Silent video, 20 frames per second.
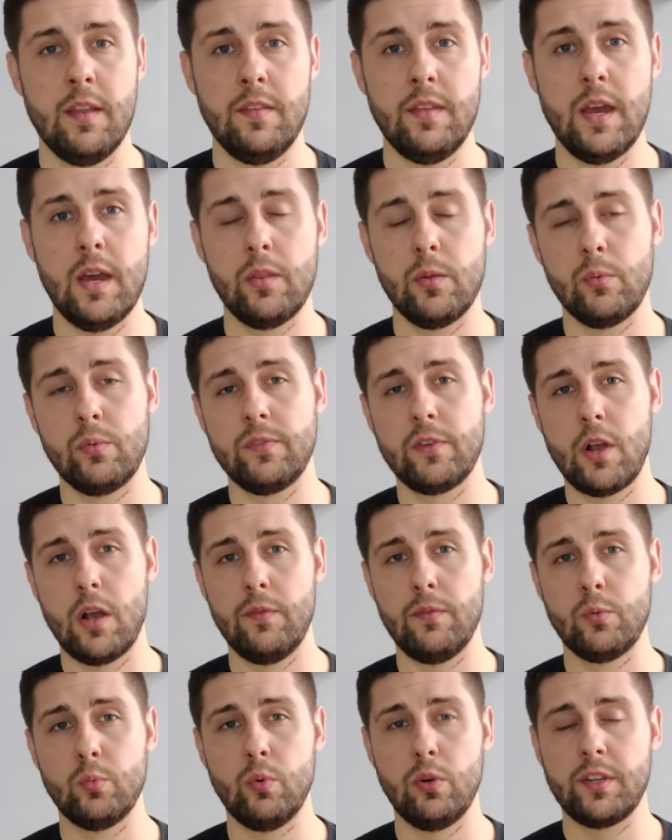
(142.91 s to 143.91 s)
Now that we've
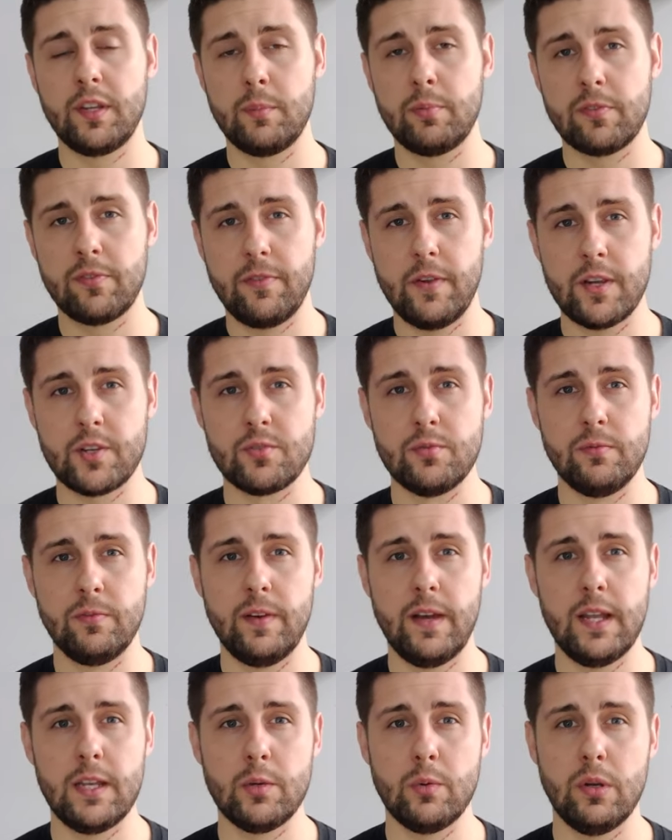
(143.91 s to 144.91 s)
covered what a professional
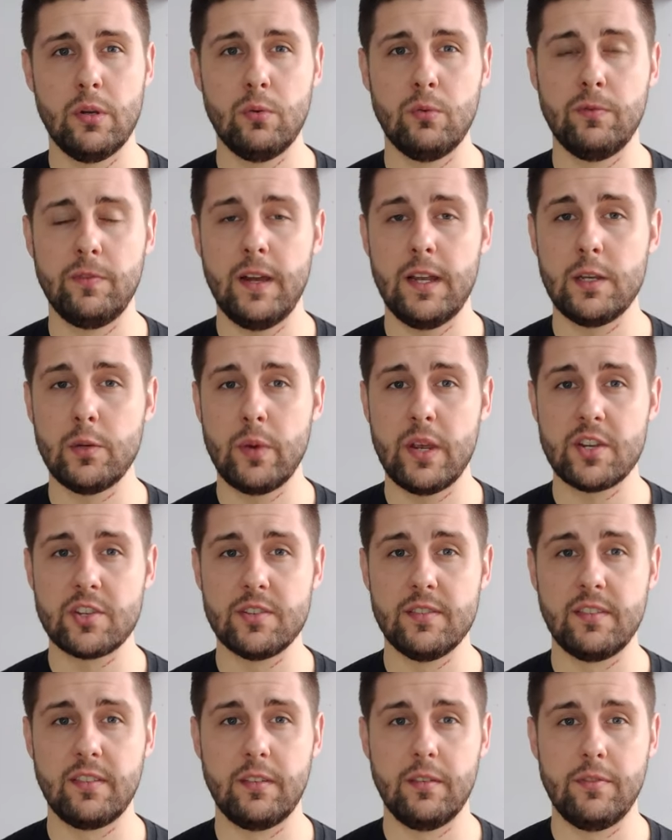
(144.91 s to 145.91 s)
valuer or
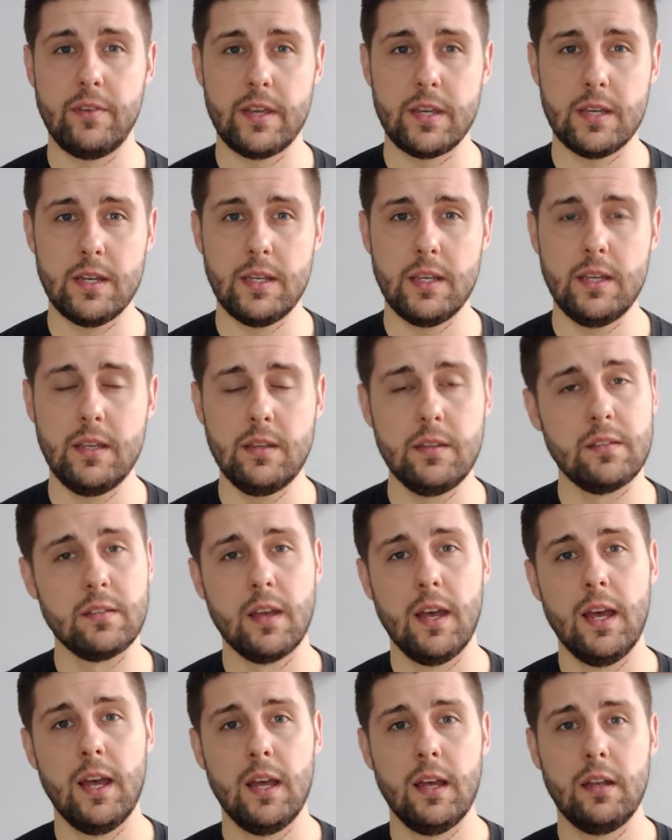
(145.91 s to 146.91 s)
valuation surveyor is,